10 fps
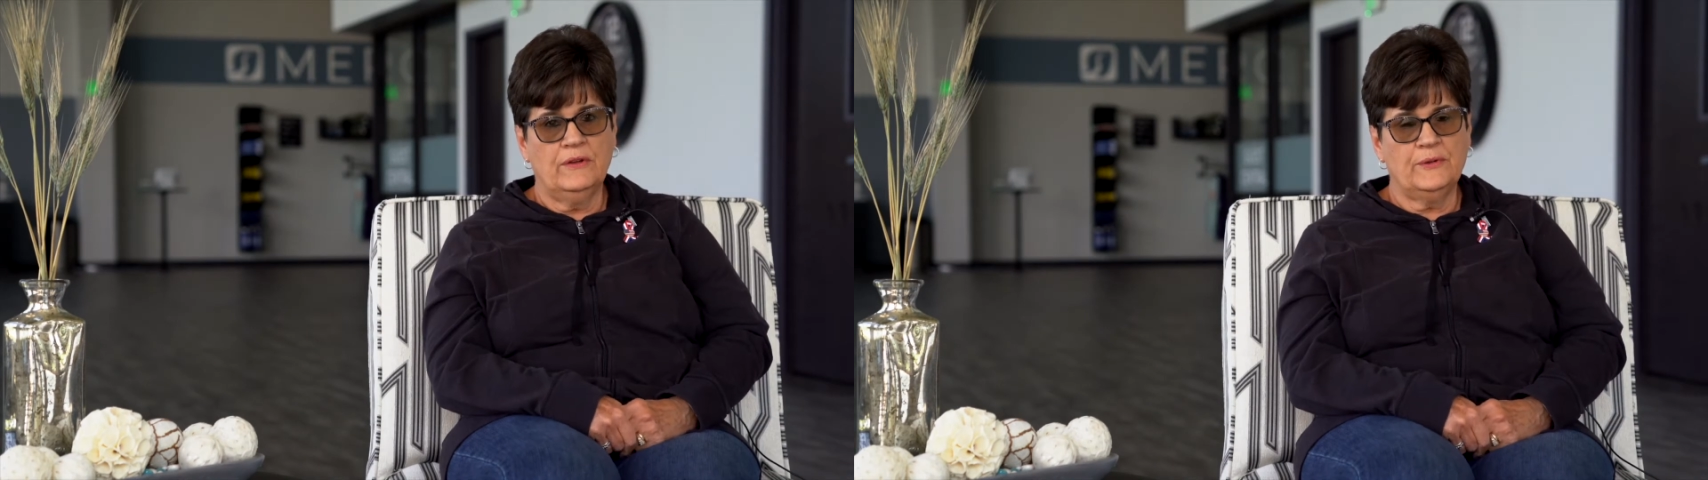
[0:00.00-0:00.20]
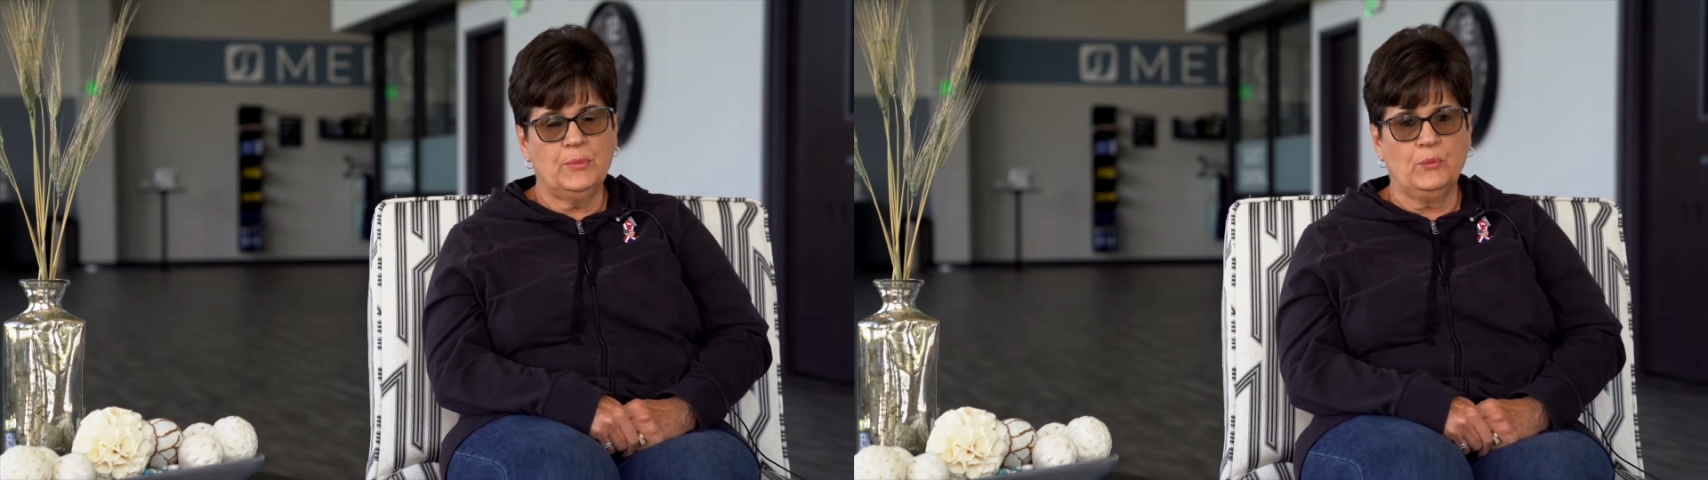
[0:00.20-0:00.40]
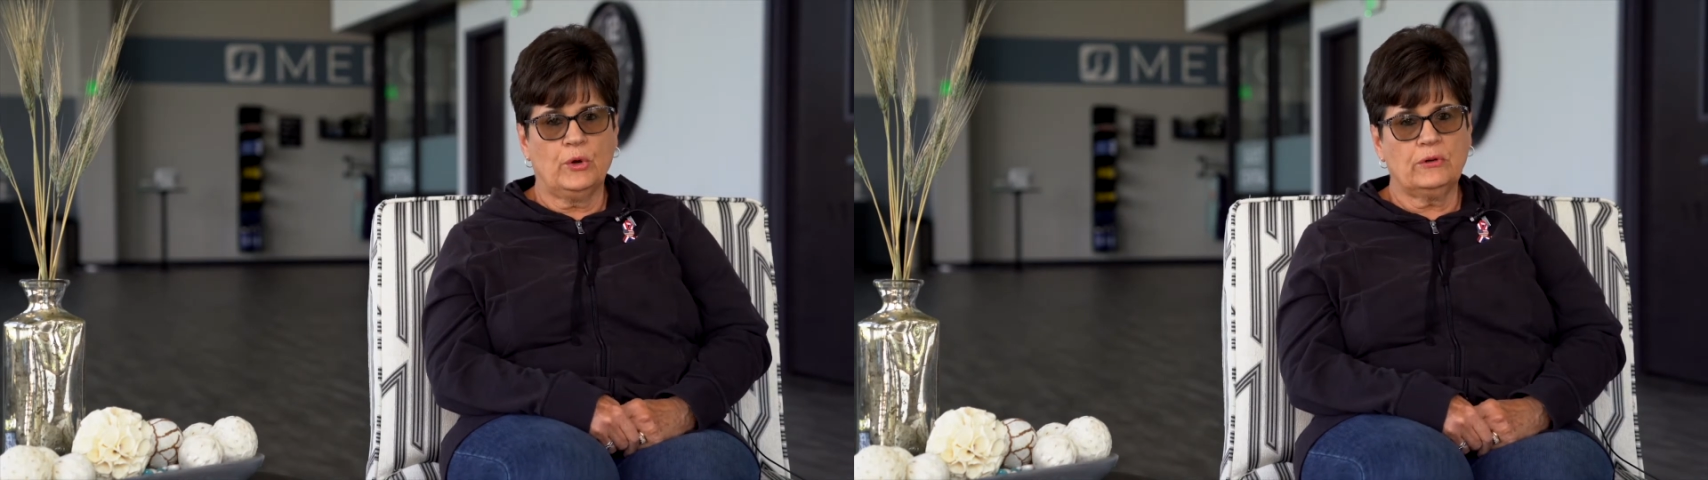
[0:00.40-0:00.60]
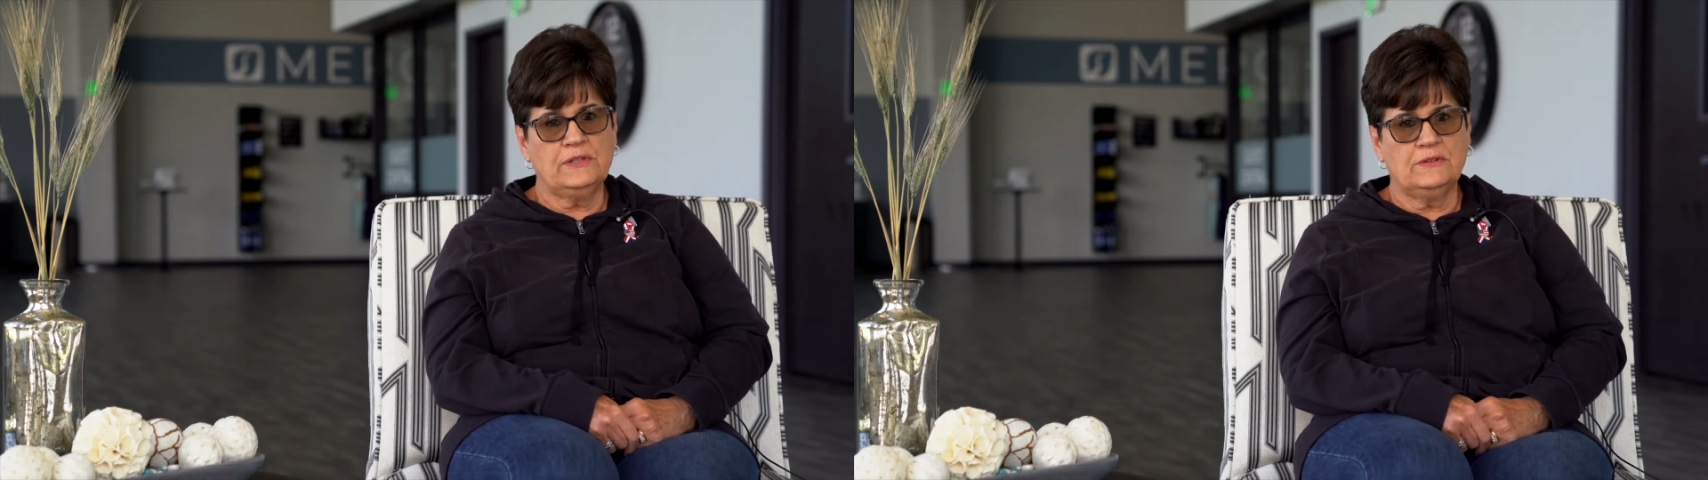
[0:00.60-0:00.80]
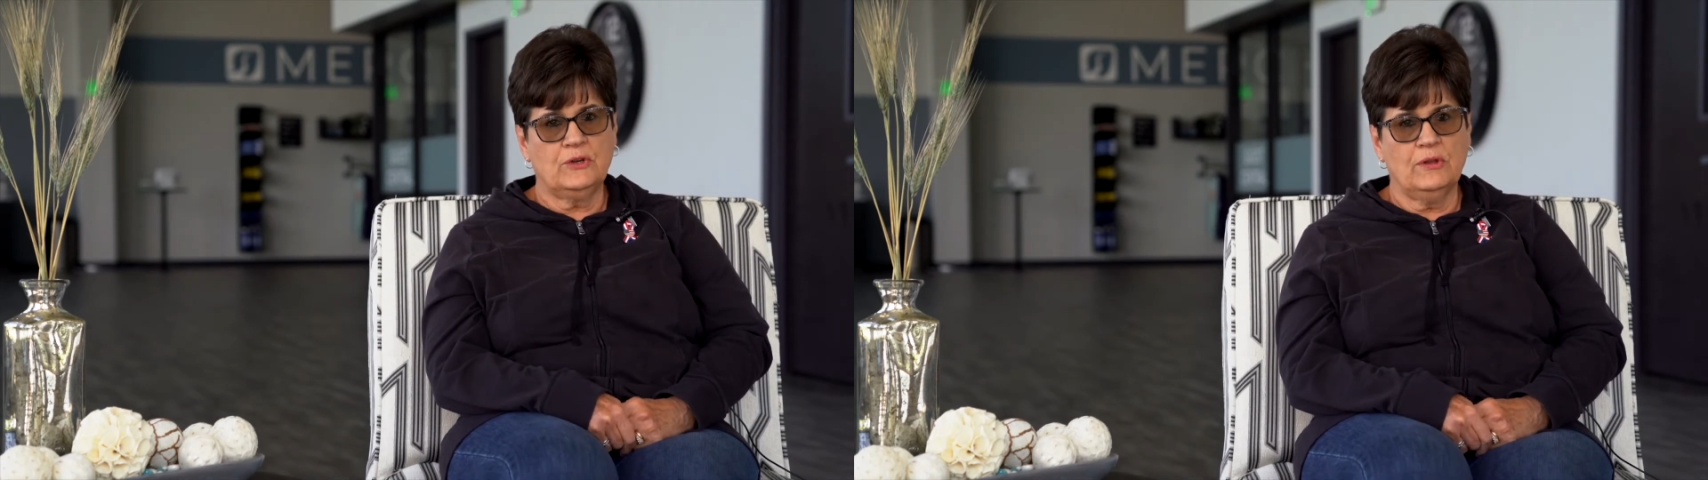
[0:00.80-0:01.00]
husband
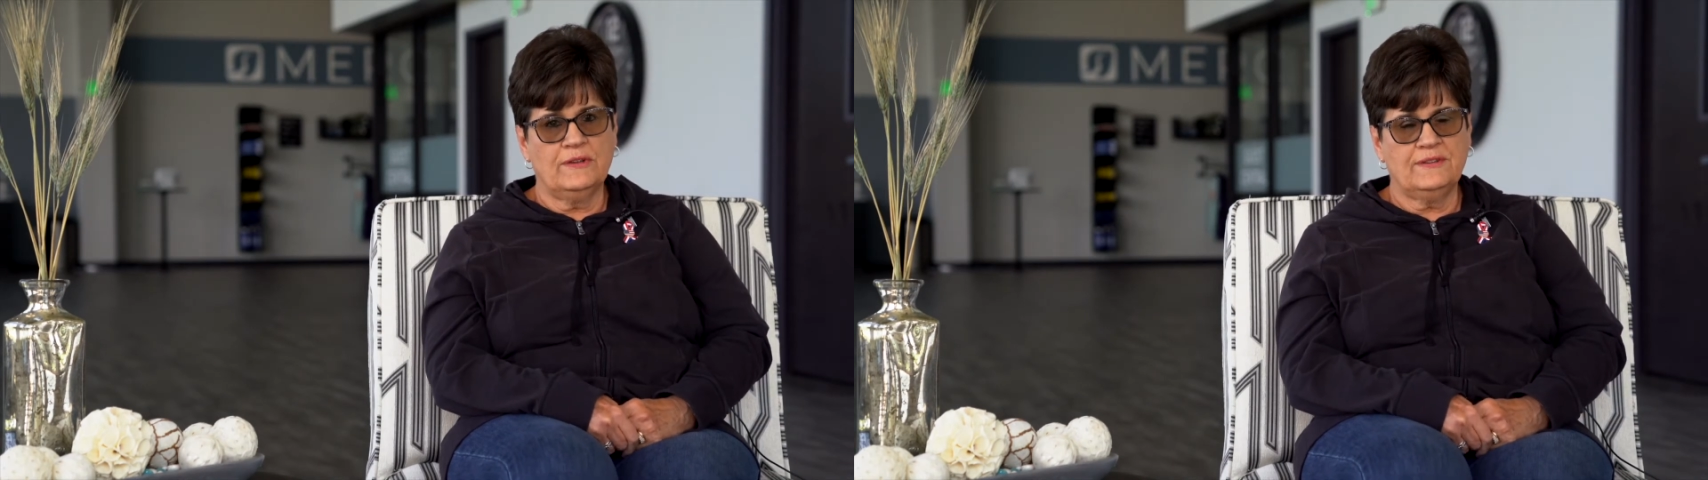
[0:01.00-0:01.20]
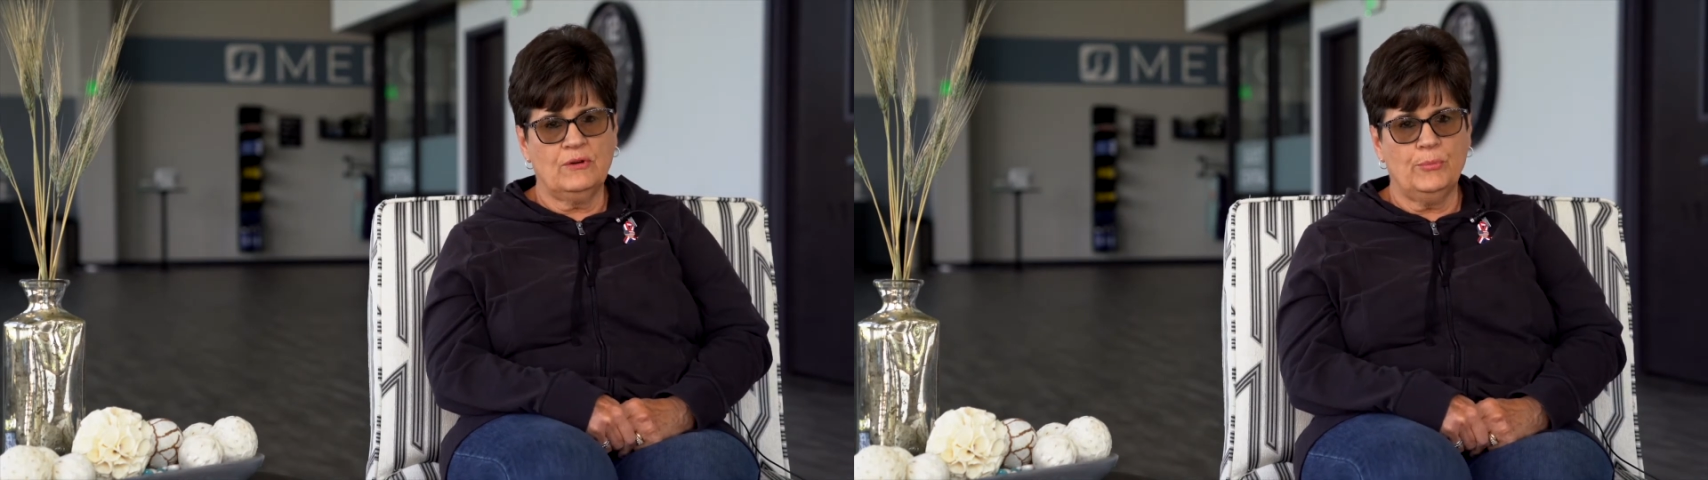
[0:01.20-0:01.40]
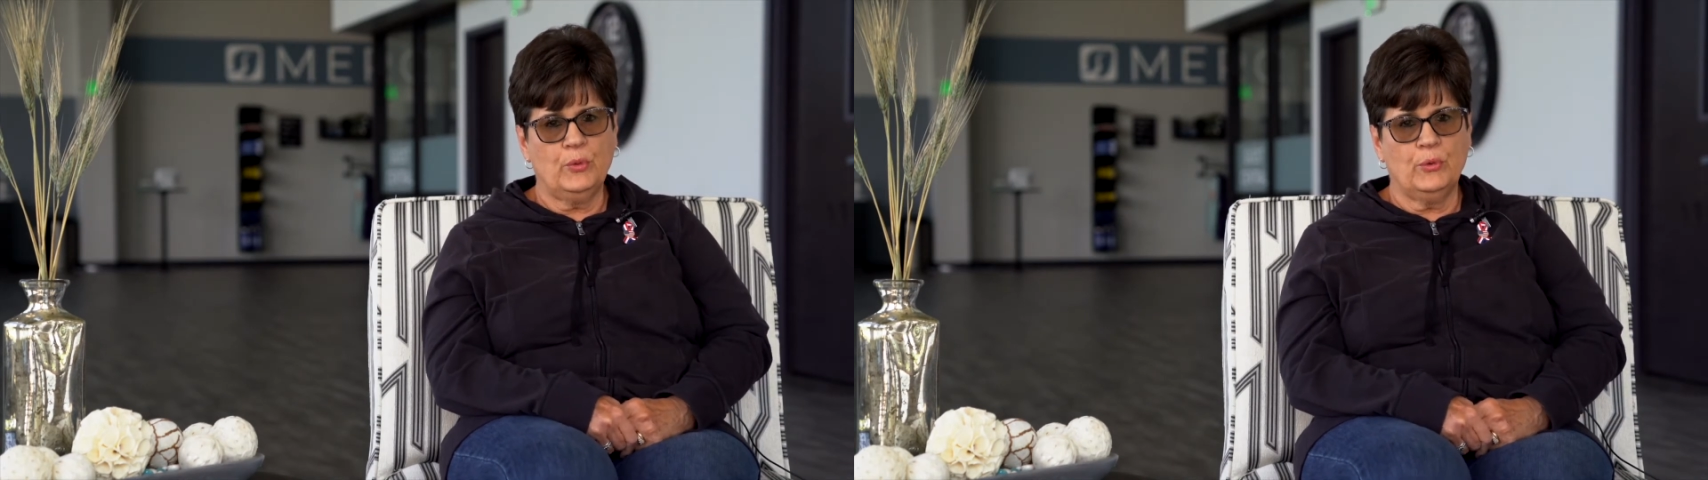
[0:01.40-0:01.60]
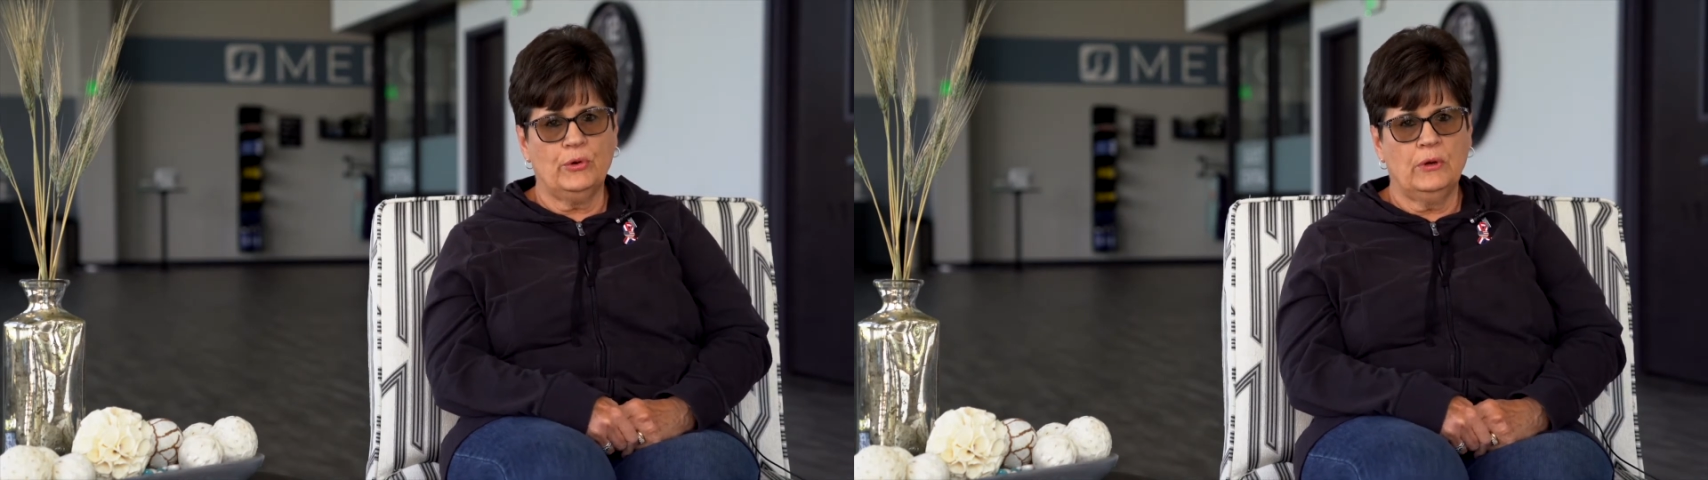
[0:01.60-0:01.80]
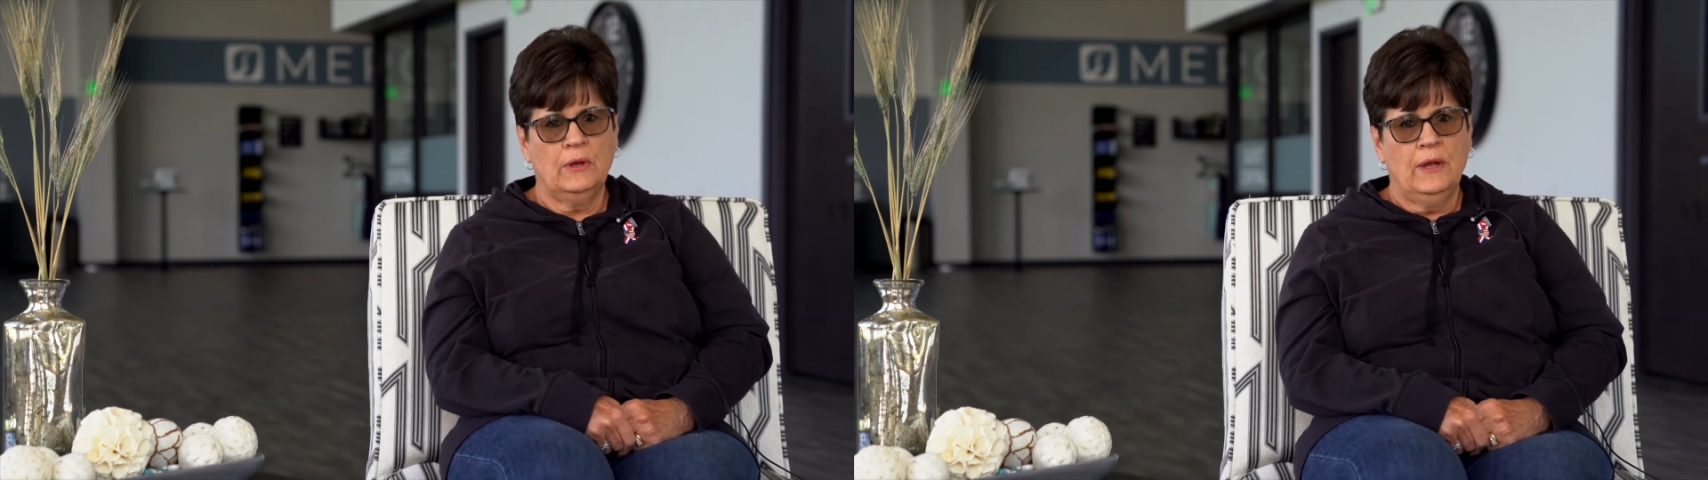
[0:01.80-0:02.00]
worked at Dulles
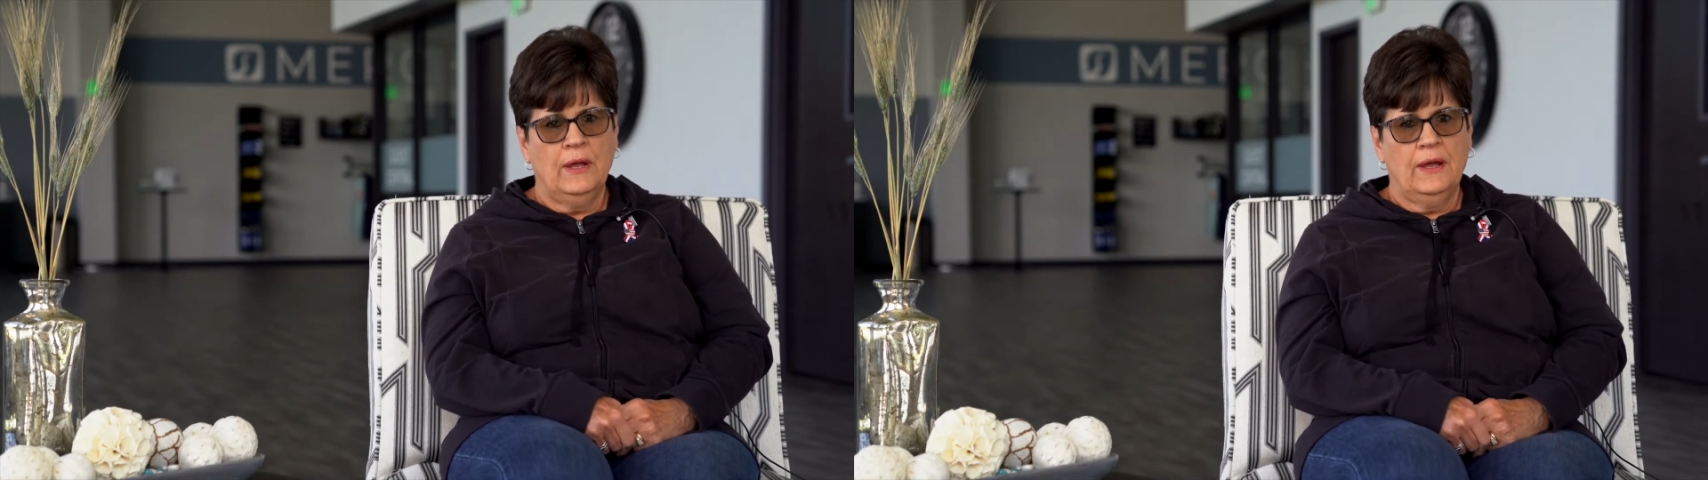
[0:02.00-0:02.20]
Airport,